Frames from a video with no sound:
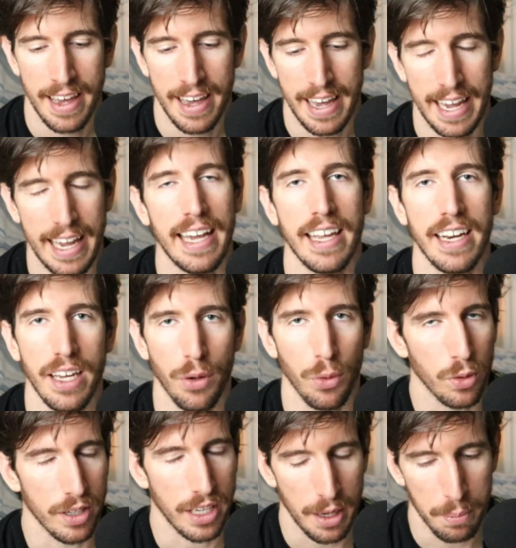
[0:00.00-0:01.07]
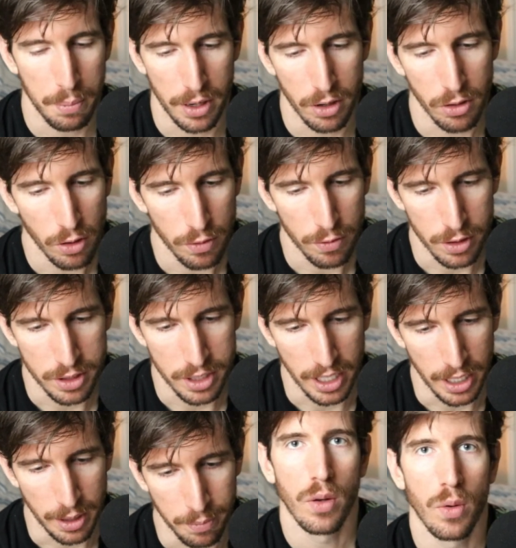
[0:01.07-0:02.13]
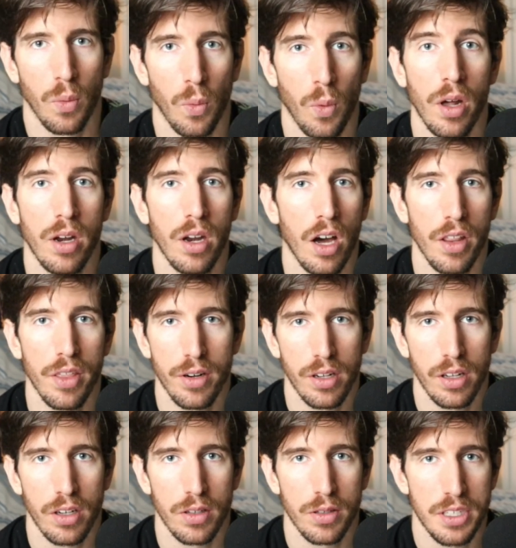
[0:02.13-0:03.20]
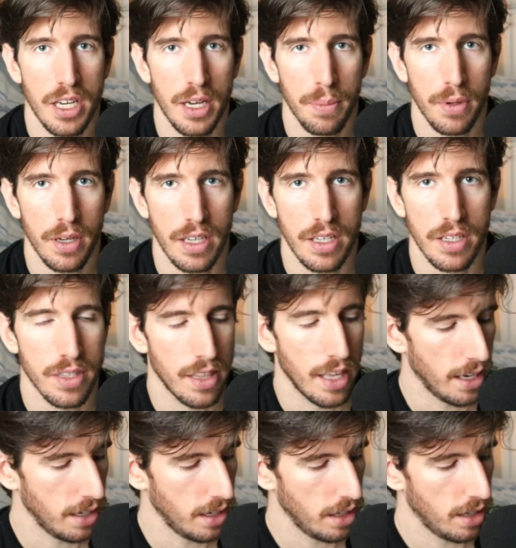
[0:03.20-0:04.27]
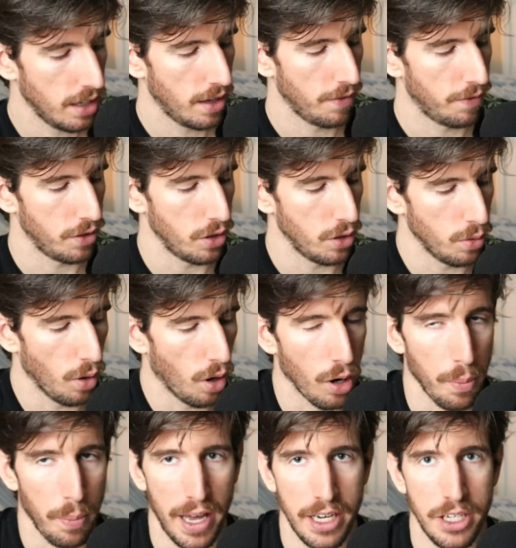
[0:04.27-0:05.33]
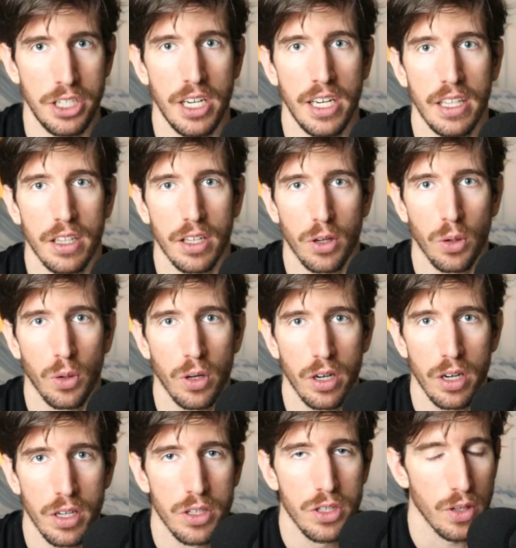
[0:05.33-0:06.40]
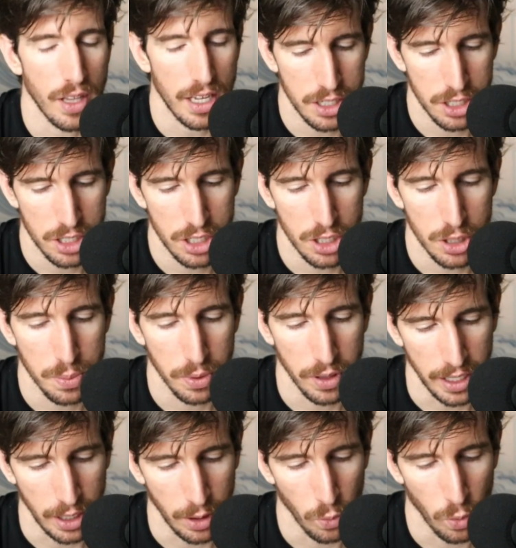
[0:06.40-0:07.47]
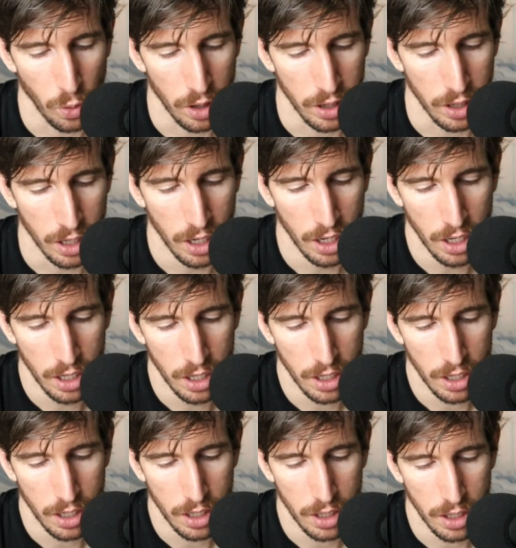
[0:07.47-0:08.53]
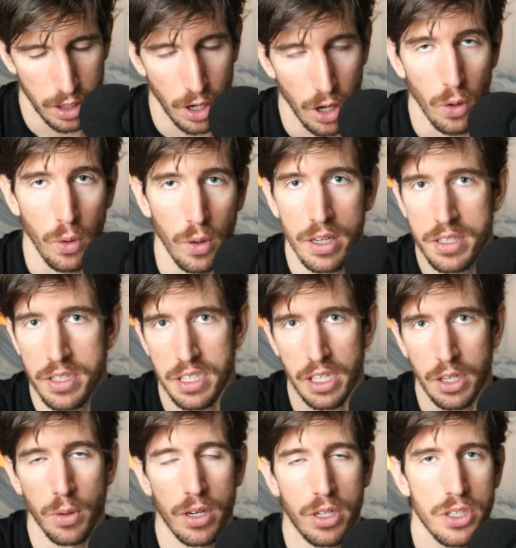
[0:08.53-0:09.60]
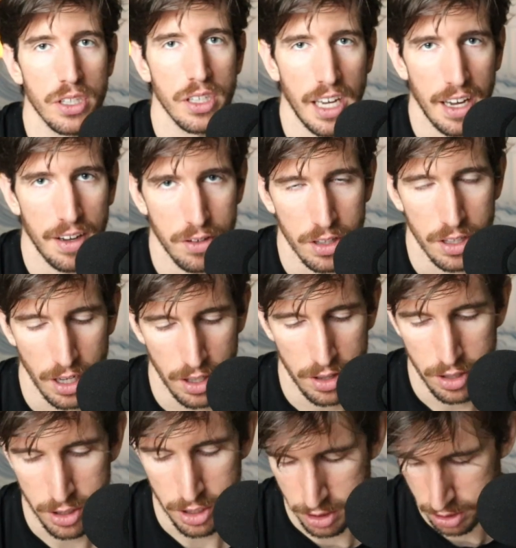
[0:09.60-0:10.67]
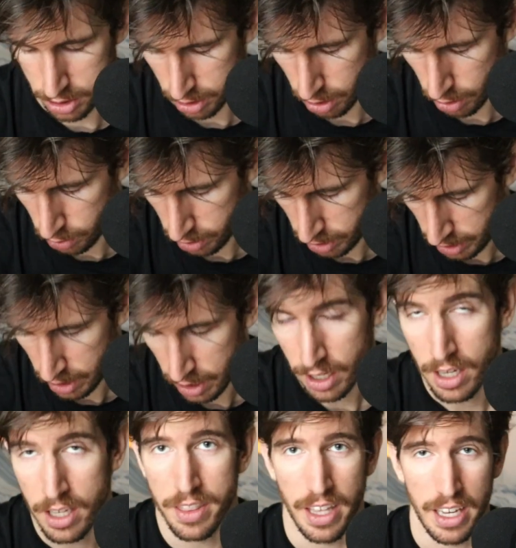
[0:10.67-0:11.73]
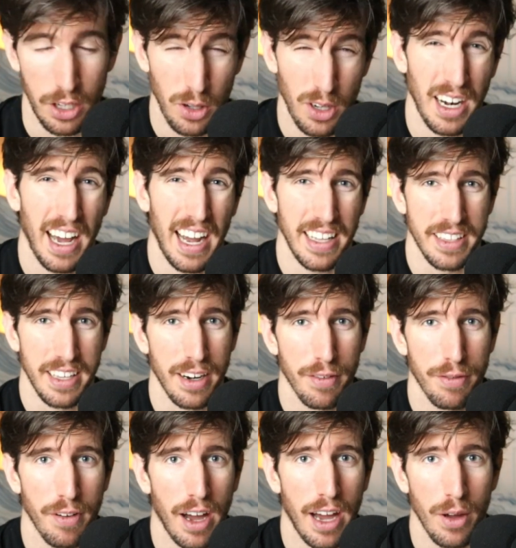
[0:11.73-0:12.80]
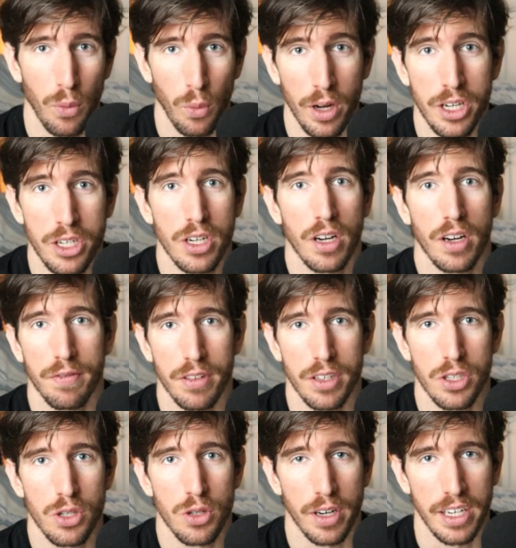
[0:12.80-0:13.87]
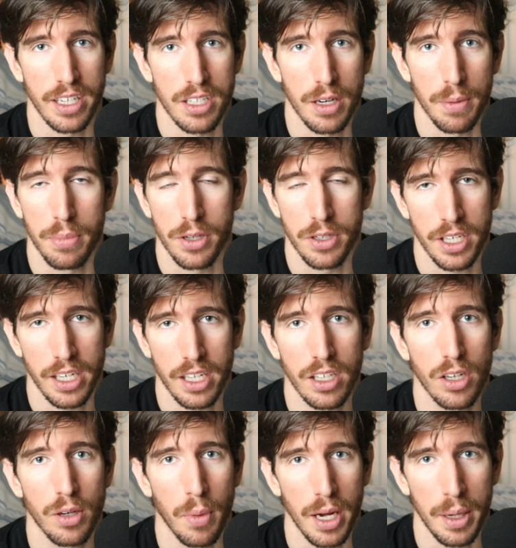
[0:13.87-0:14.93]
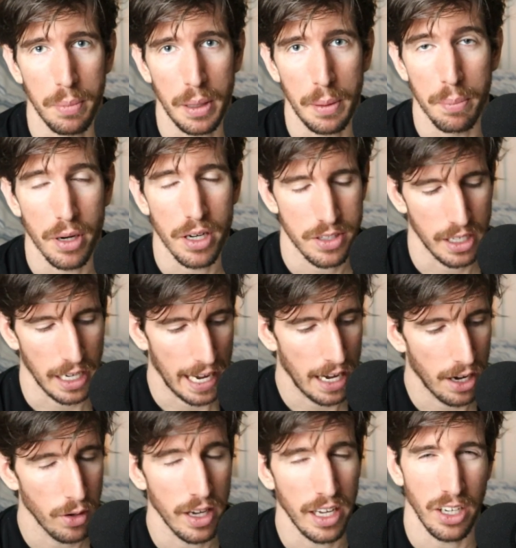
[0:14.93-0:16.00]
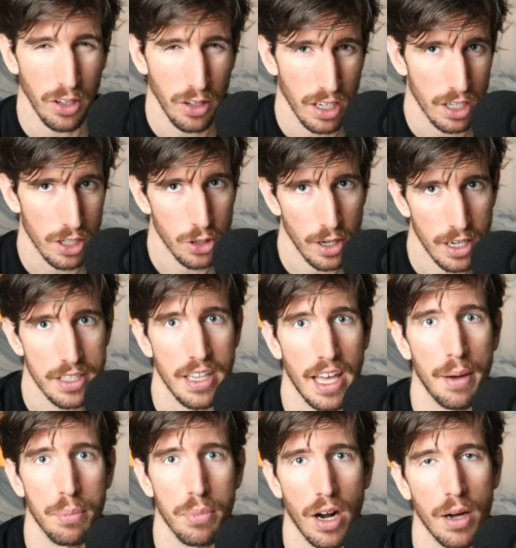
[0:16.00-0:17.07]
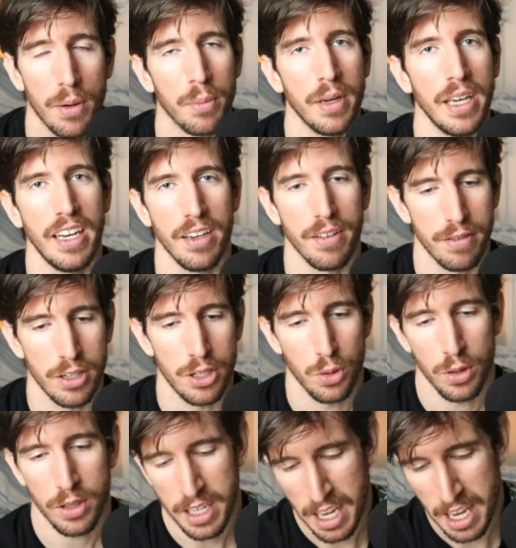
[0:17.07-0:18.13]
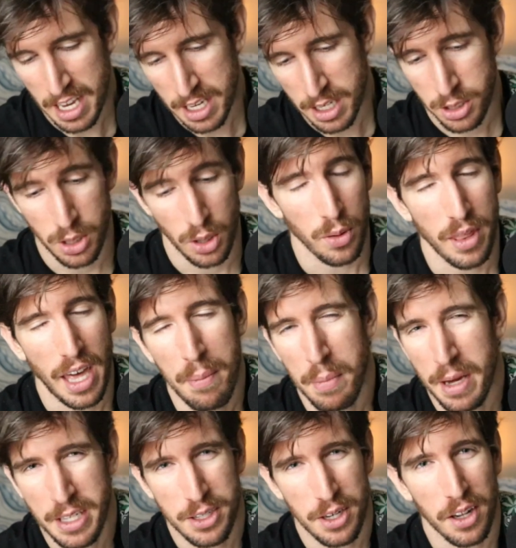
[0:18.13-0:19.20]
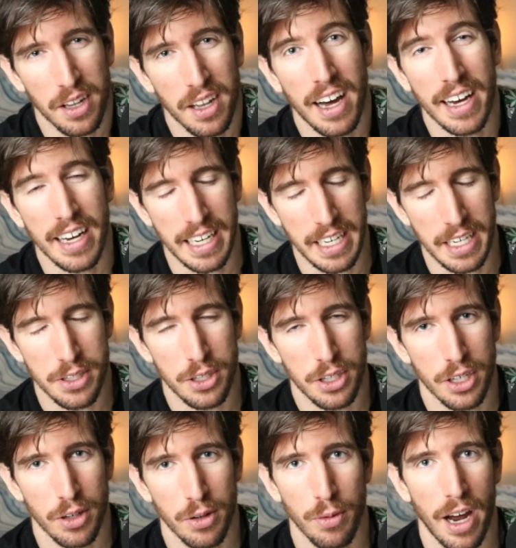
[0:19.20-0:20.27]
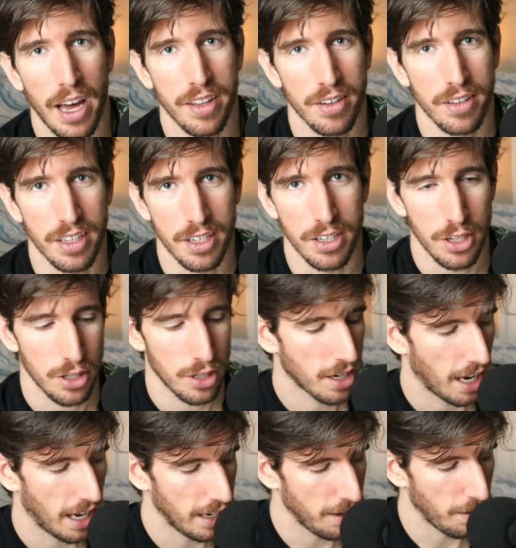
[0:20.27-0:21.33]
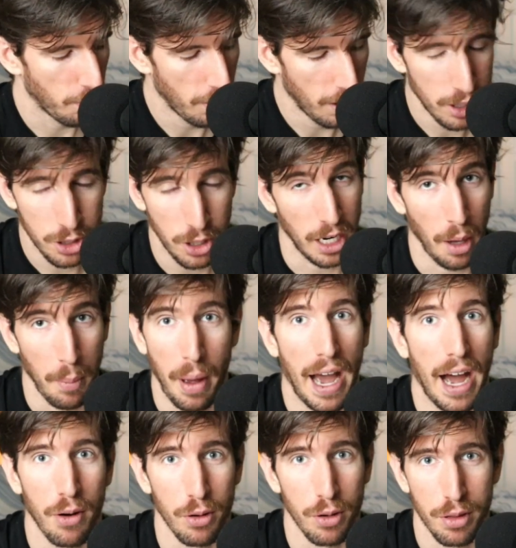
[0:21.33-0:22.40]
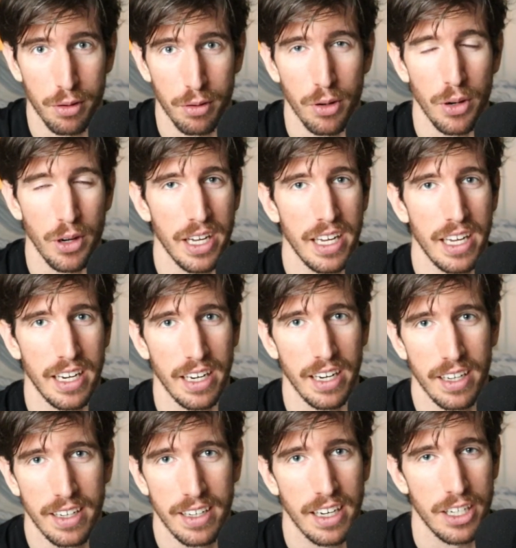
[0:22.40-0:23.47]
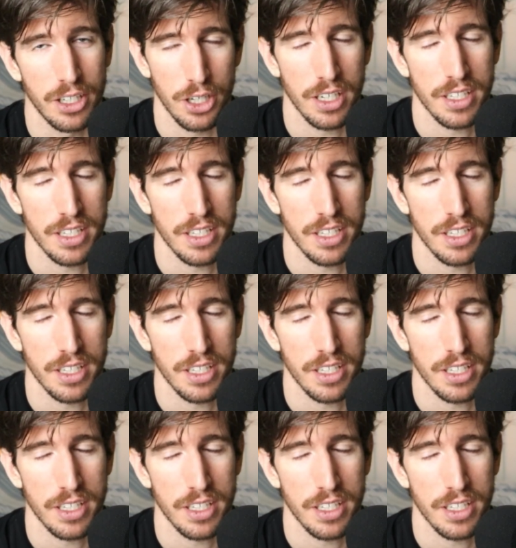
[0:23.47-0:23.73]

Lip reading: and it will get better over time. One other little tip is that if you arpeggiate the chord, so that's just playing one note sequentially after the other, just slowly, then you can identify which of the strings in particular might be buzzing out and you can address that problem individually. So that makes it a lot easier rather than just kind of trying to power through it and adjust